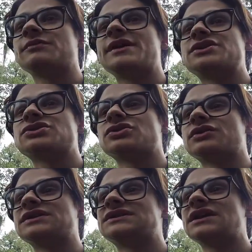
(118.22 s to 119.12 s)
to make sure
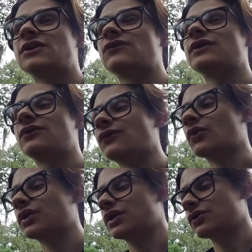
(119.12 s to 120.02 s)
and see if it is
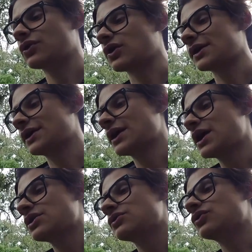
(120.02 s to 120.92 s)
faulty or not.
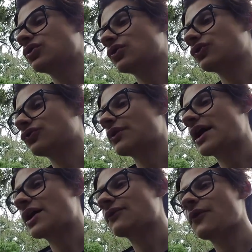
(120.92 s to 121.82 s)
You could also
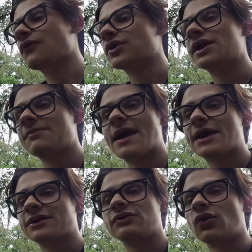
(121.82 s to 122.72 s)
have a really bad